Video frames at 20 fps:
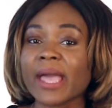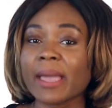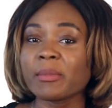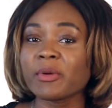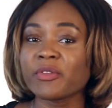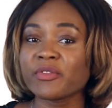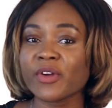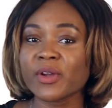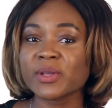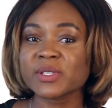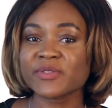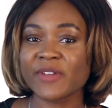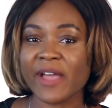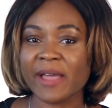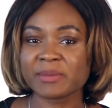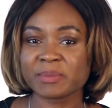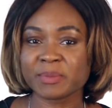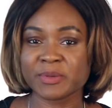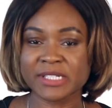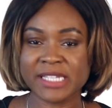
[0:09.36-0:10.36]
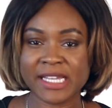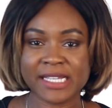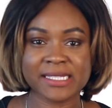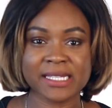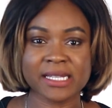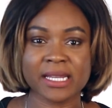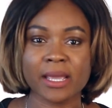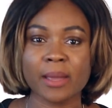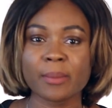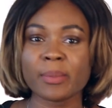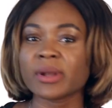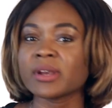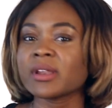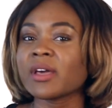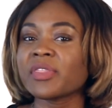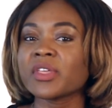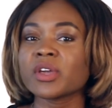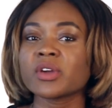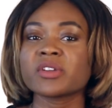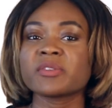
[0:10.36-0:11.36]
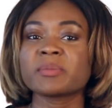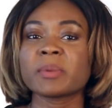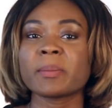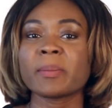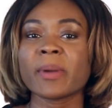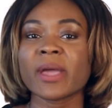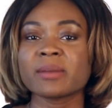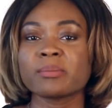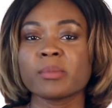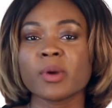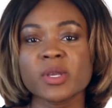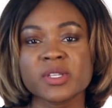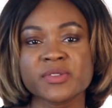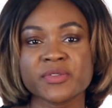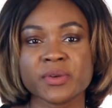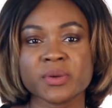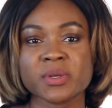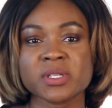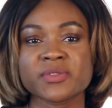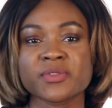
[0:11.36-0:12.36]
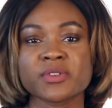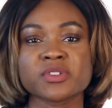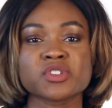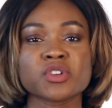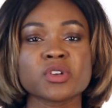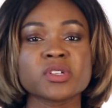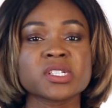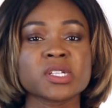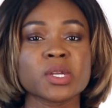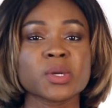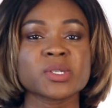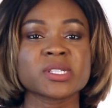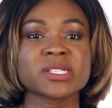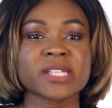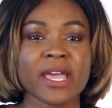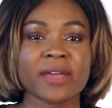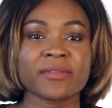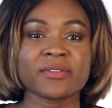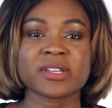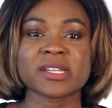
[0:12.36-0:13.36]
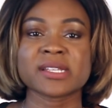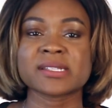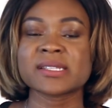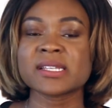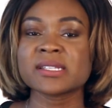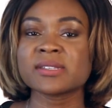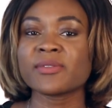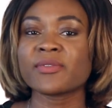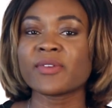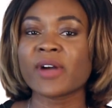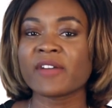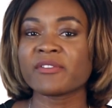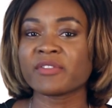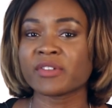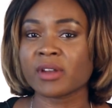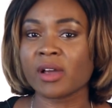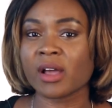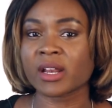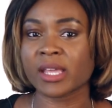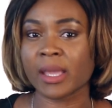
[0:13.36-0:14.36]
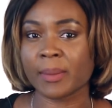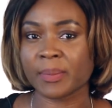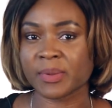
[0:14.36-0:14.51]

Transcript: Game of Thrones fans predicted it, but nothing could have prepared most viewers for Jon Snow's death in the season 5 finale